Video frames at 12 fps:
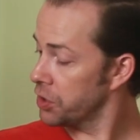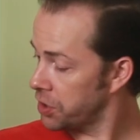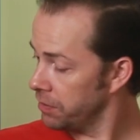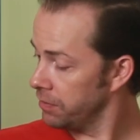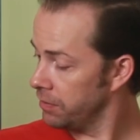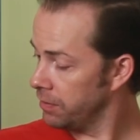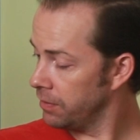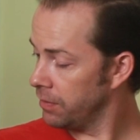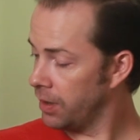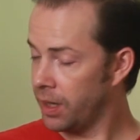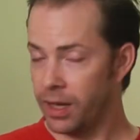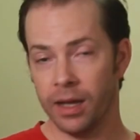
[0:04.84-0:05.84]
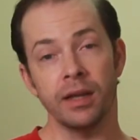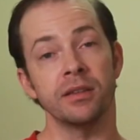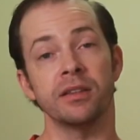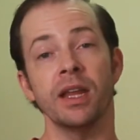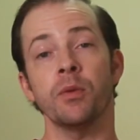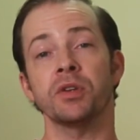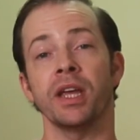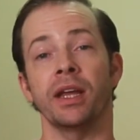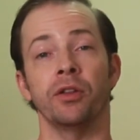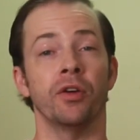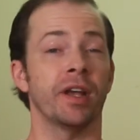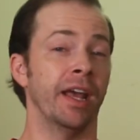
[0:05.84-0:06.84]
Shh. Today we're
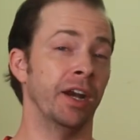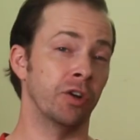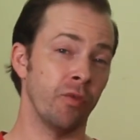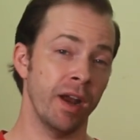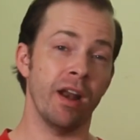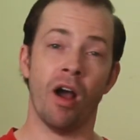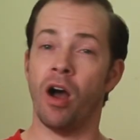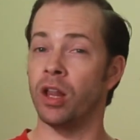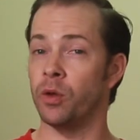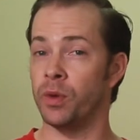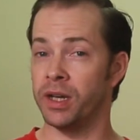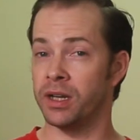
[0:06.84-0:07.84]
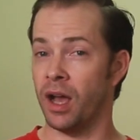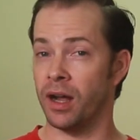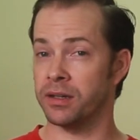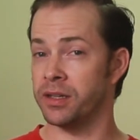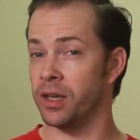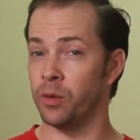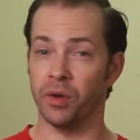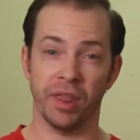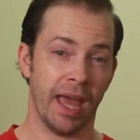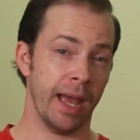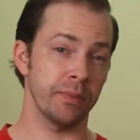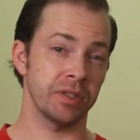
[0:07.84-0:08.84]
taking a look at a great Halloween cocktail
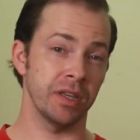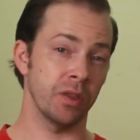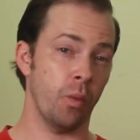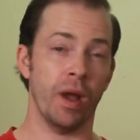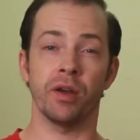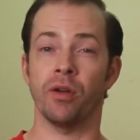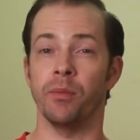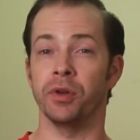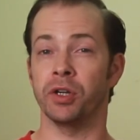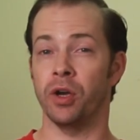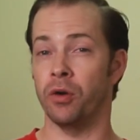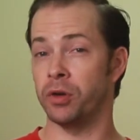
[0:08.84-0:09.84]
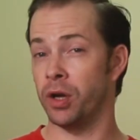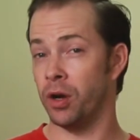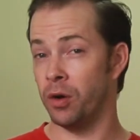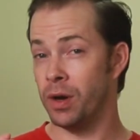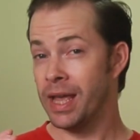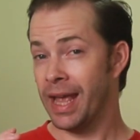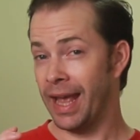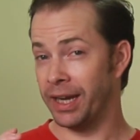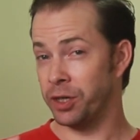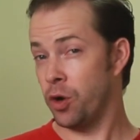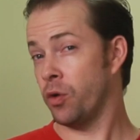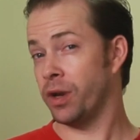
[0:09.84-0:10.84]
with absinthe, white creme de cocoa,
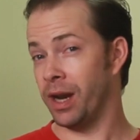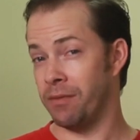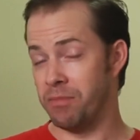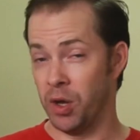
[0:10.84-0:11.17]
and coconut